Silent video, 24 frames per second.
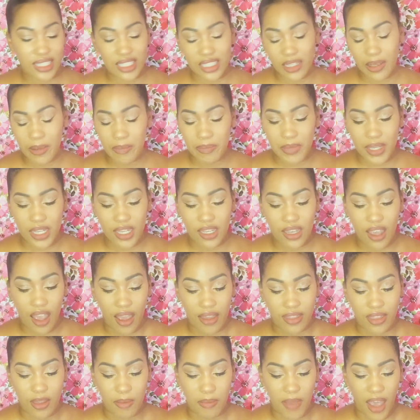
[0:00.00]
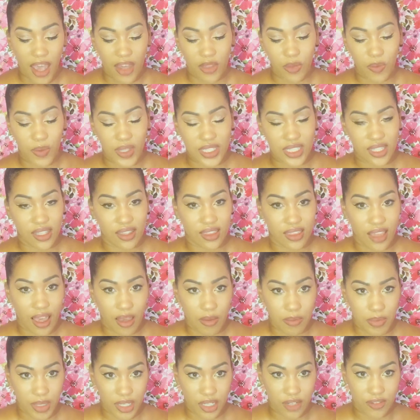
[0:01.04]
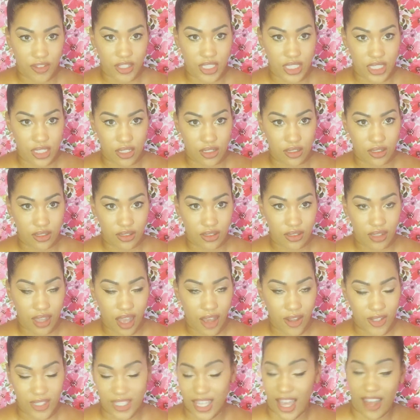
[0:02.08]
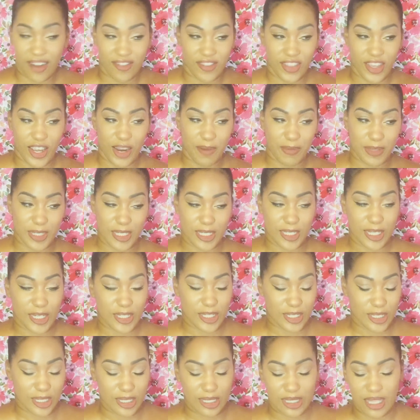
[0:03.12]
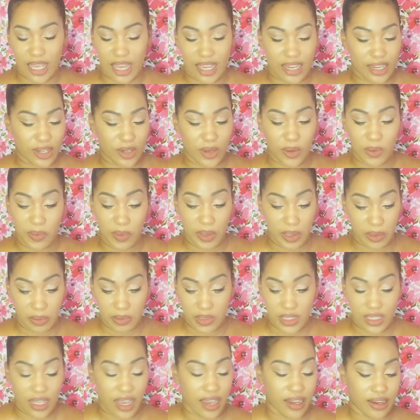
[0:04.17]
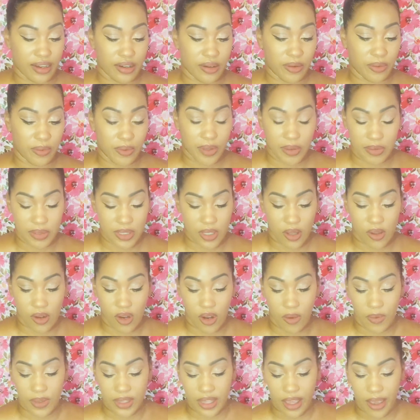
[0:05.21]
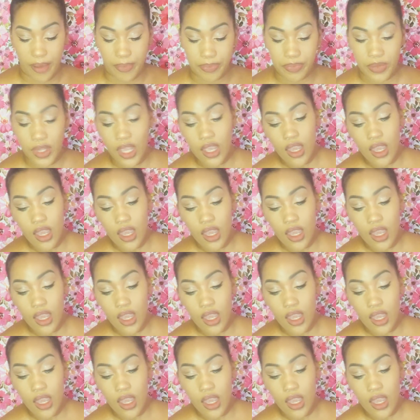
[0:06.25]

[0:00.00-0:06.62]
to me, the math wasn't that big of a deal outside of the amortization because I didn't know what it was. I didn't know what was going on with that.